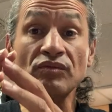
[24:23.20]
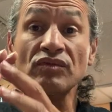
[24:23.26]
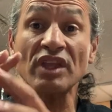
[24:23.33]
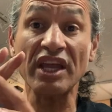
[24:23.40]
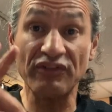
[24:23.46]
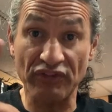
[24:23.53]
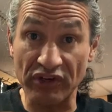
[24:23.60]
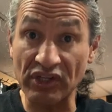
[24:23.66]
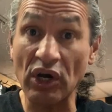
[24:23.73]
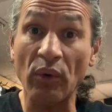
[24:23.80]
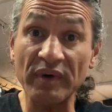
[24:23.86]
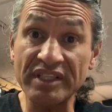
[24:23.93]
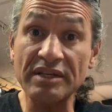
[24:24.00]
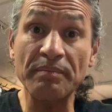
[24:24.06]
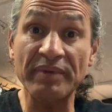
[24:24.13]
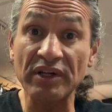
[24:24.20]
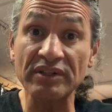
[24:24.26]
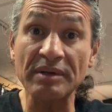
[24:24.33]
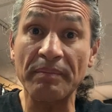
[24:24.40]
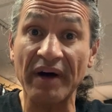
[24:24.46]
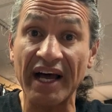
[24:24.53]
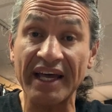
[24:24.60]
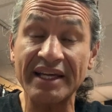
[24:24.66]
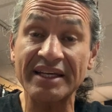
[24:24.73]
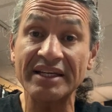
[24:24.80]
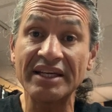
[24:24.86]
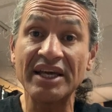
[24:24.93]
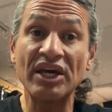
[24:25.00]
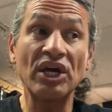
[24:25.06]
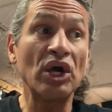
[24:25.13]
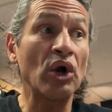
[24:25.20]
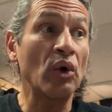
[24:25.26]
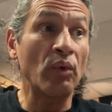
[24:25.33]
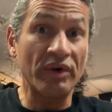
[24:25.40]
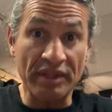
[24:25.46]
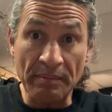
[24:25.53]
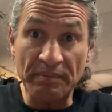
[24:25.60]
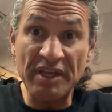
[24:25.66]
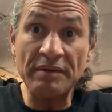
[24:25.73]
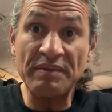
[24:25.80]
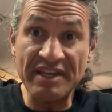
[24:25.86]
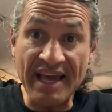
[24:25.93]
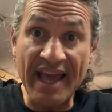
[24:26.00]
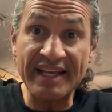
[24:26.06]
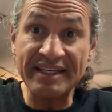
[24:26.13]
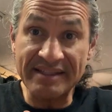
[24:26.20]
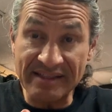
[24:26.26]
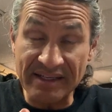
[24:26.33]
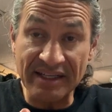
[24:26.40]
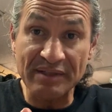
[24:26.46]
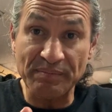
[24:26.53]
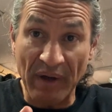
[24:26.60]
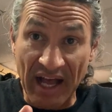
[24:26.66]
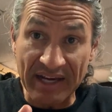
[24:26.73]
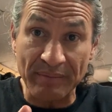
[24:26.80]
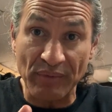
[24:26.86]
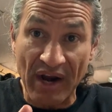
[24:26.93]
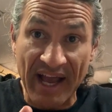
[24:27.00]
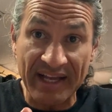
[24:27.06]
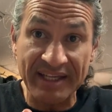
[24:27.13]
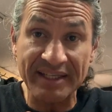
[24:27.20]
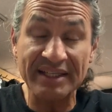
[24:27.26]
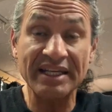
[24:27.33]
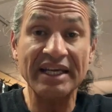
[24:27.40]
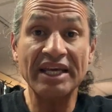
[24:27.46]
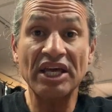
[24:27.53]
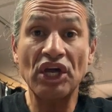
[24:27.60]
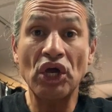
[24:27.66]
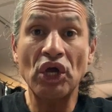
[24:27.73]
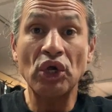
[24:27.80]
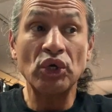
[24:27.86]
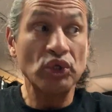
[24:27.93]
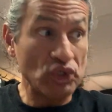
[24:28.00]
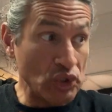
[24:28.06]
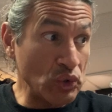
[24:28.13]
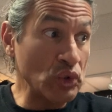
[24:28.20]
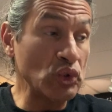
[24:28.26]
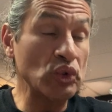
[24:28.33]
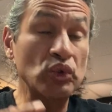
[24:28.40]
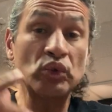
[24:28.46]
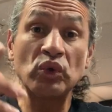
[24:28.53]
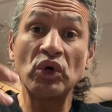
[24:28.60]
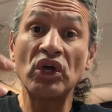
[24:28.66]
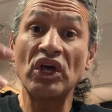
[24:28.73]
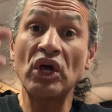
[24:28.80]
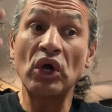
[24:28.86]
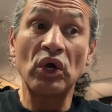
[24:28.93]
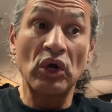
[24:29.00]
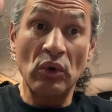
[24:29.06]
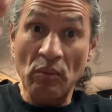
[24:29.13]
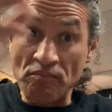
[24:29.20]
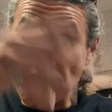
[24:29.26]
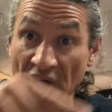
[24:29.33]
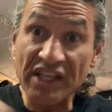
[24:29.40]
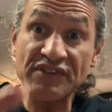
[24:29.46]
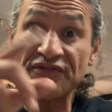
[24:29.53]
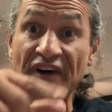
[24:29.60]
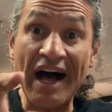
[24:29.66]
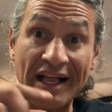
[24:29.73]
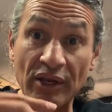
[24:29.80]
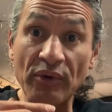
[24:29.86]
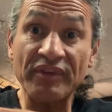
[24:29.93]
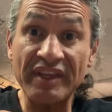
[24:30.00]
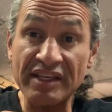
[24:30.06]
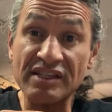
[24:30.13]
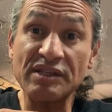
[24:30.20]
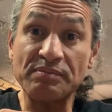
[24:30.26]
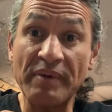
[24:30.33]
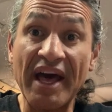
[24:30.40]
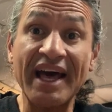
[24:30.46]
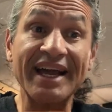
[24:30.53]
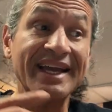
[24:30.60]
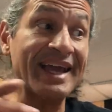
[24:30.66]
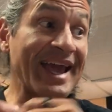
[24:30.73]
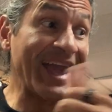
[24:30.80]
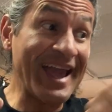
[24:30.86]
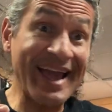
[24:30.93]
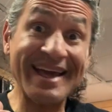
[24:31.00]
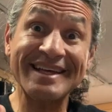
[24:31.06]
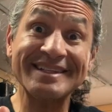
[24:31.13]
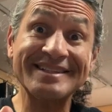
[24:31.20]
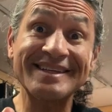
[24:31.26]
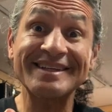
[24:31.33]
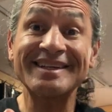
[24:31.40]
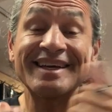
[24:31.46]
If you're going to build a bike with a BB86 bottom bracket, you must follow this spec, and